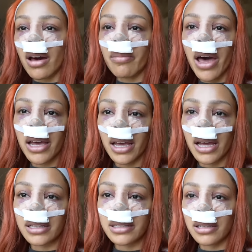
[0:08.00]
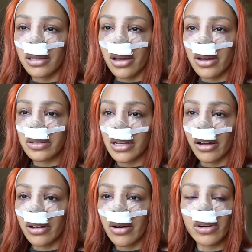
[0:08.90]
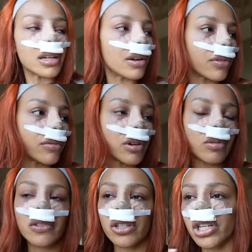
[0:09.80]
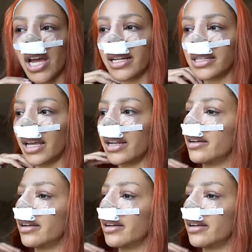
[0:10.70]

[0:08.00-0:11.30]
are back at the hotel now in a different room. We've just checked in.